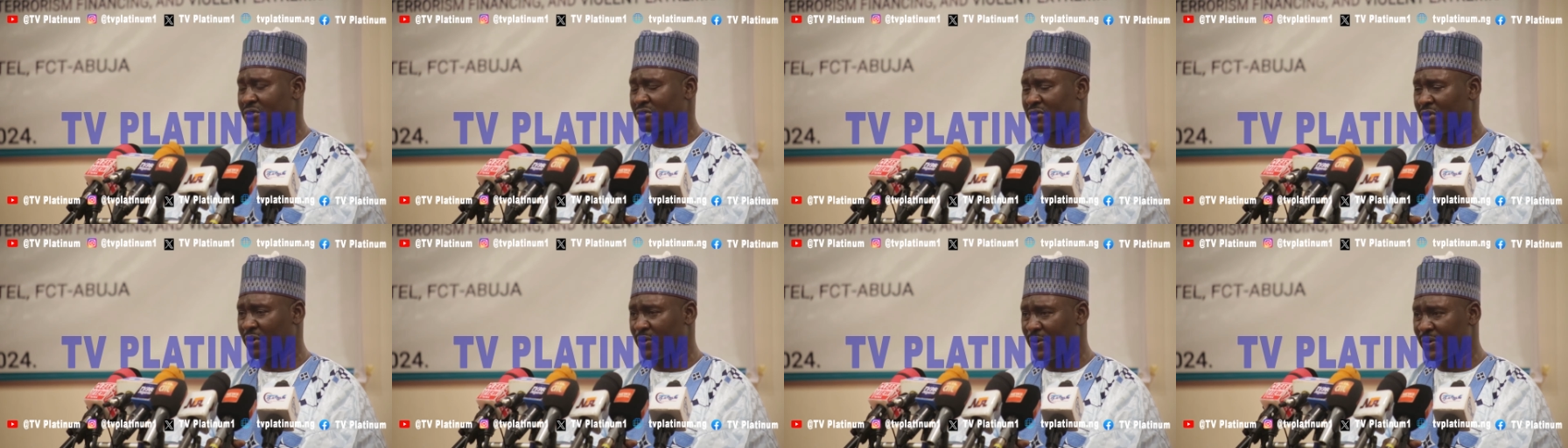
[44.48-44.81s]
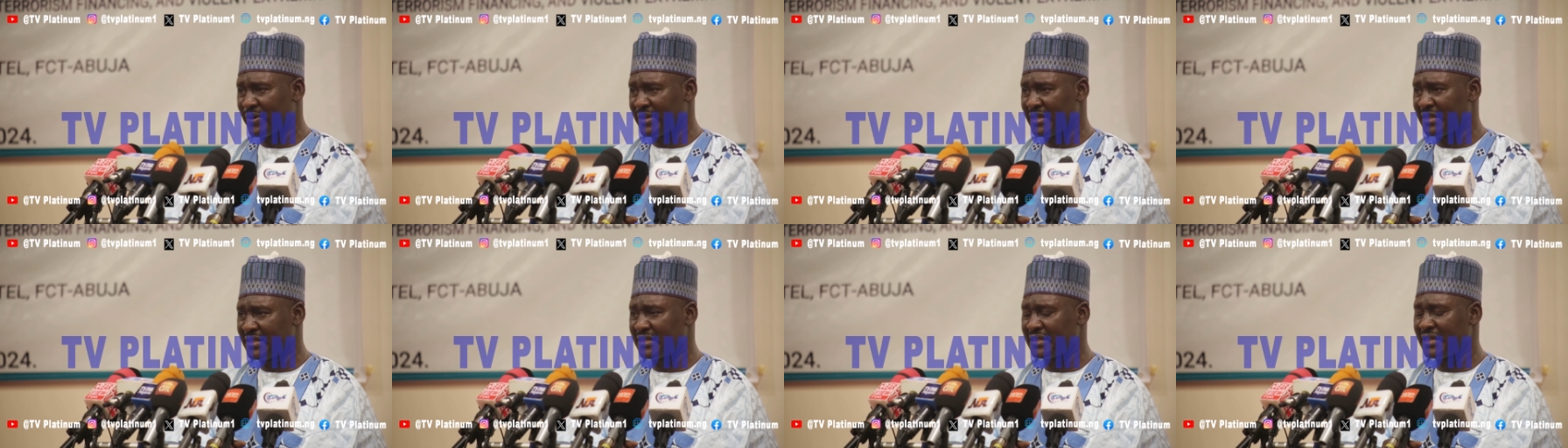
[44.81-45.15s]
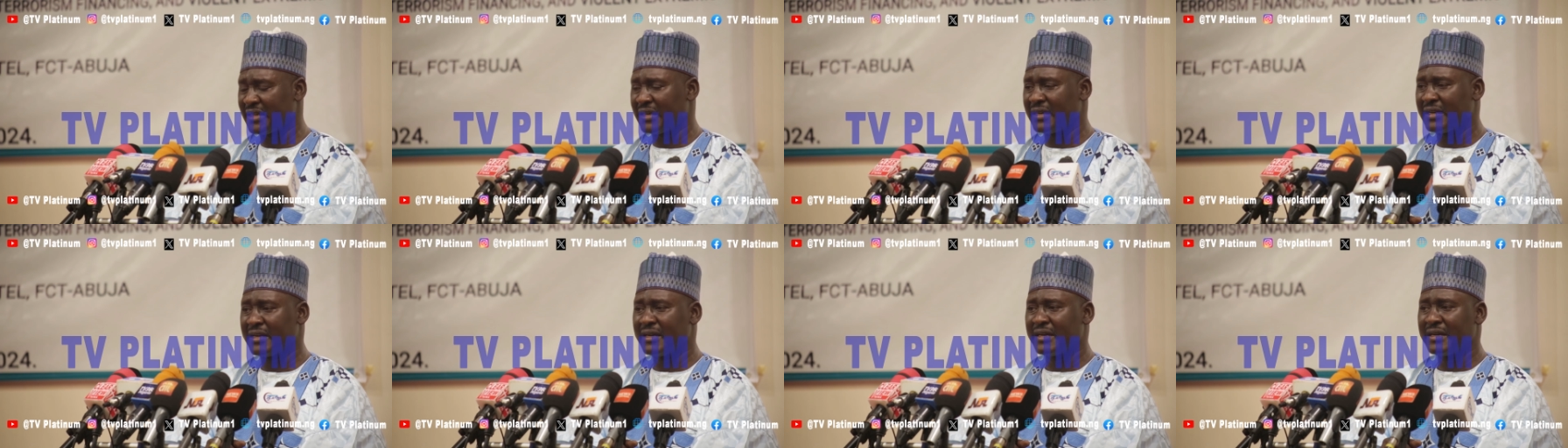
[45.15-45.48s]
terrorists
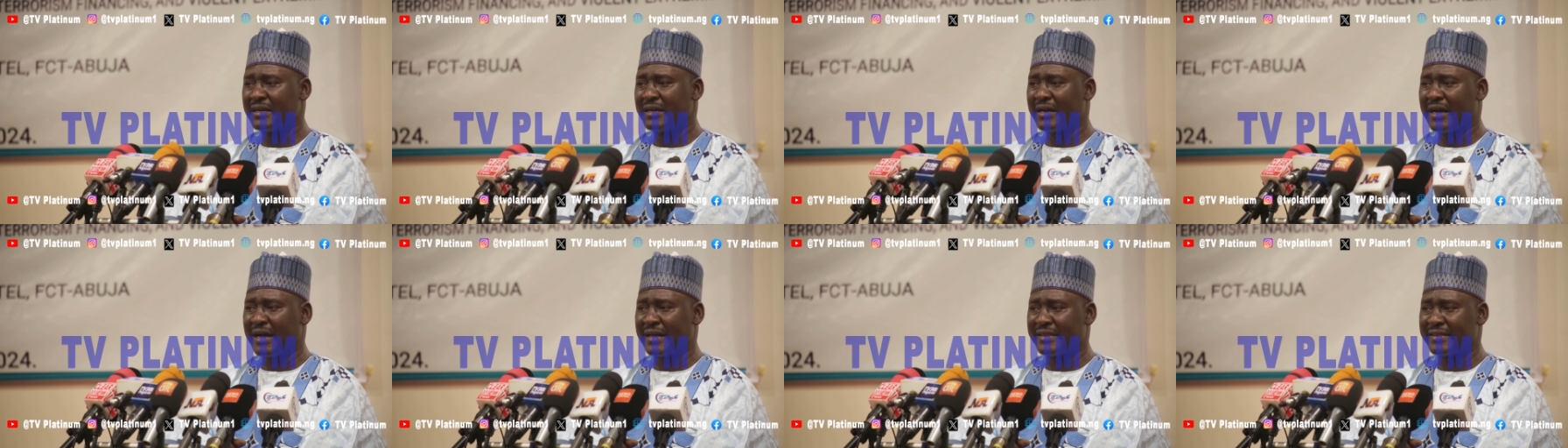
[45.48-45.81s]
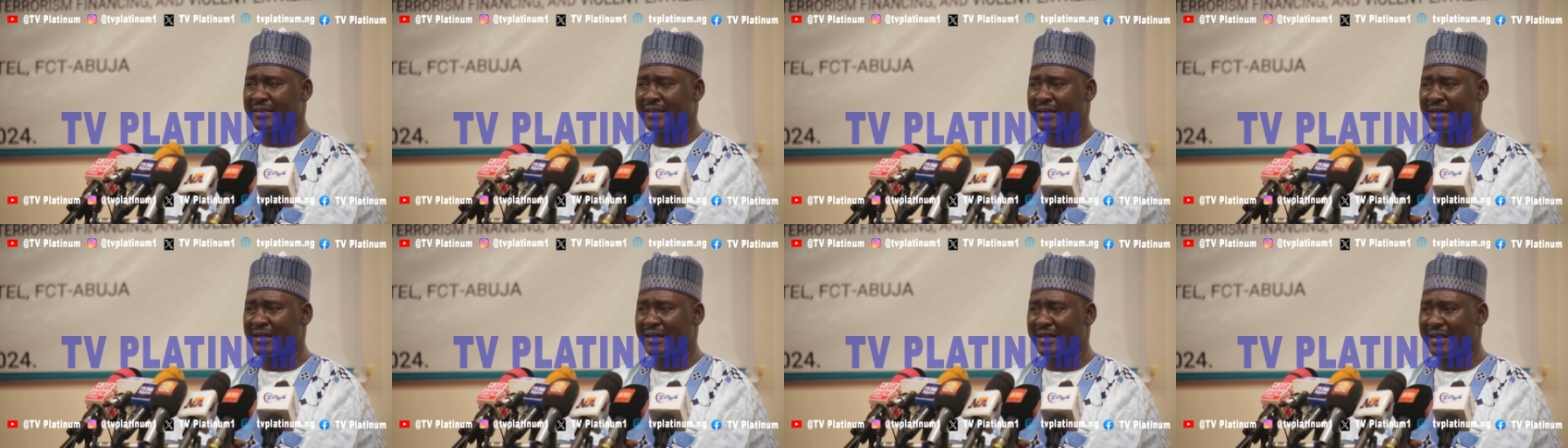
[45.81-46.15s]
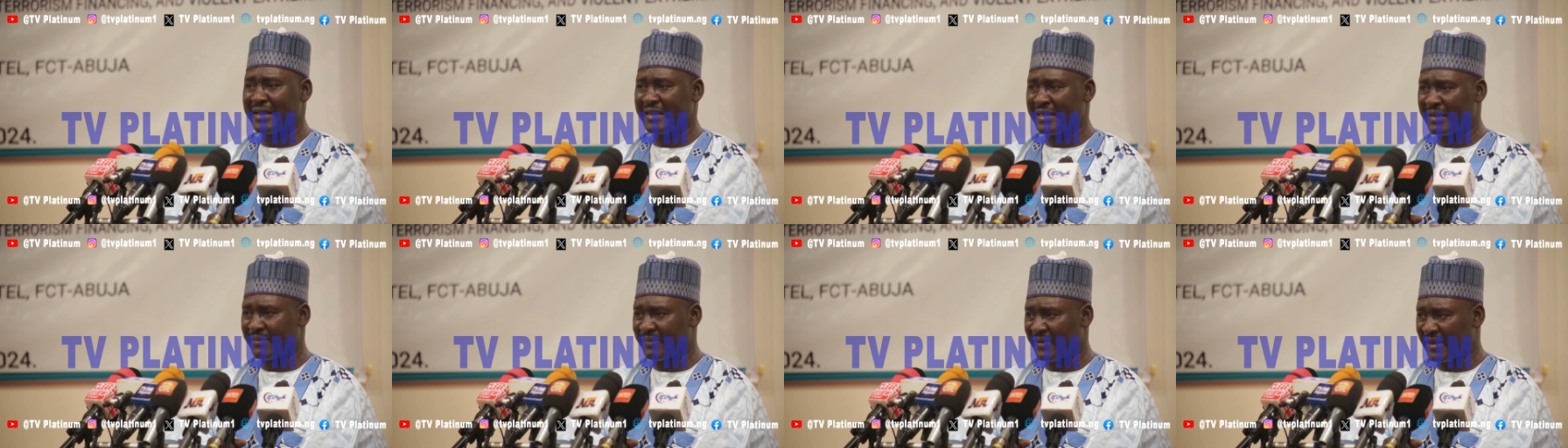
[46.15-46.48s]
and their
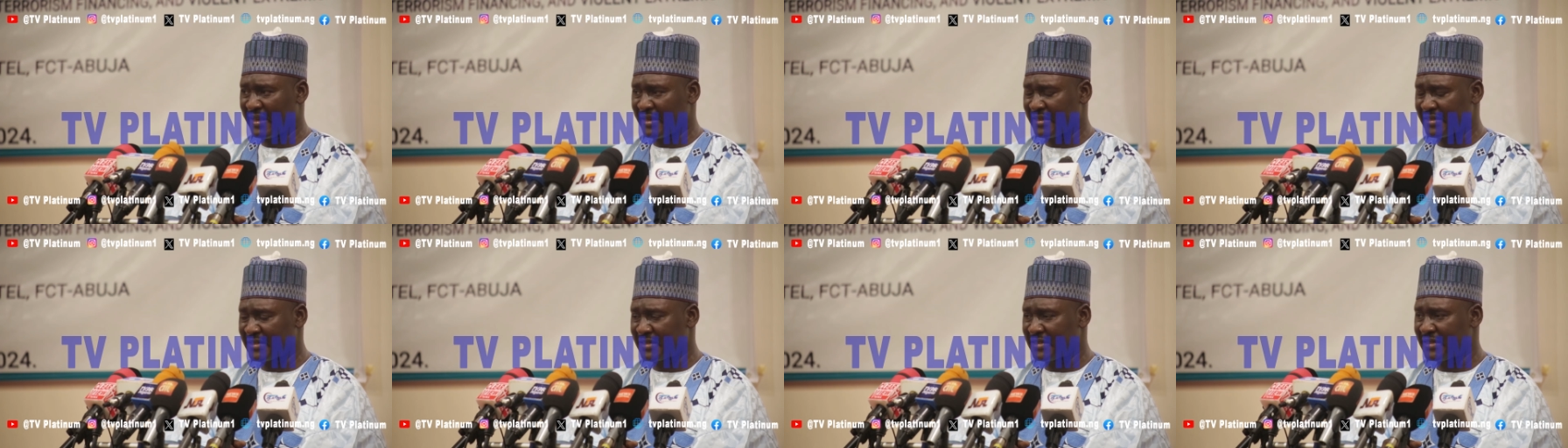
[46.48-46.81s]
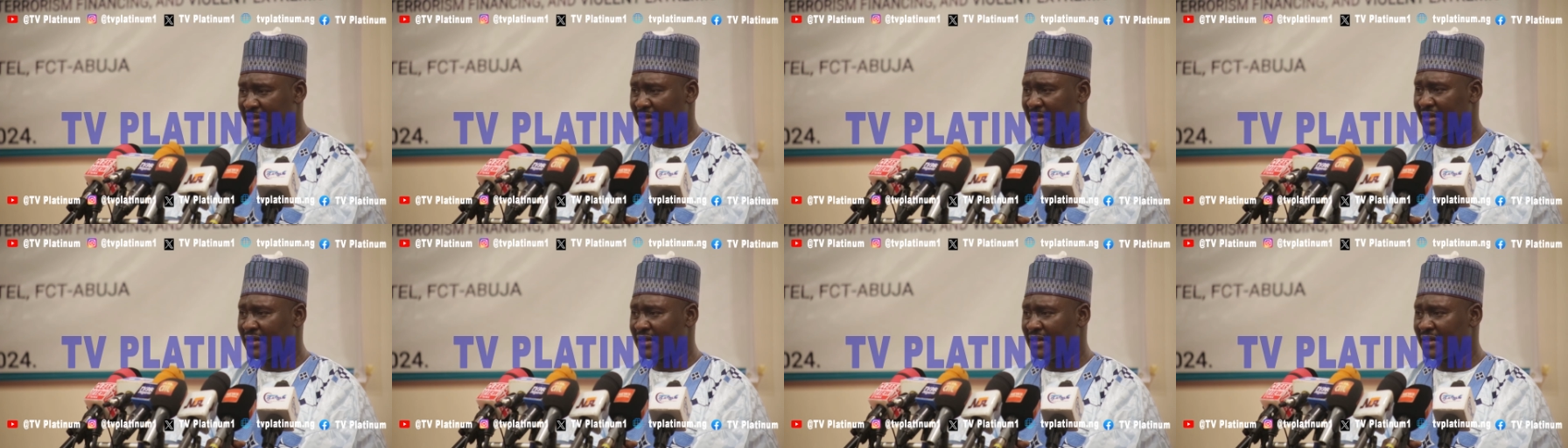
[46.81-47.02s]
enablers,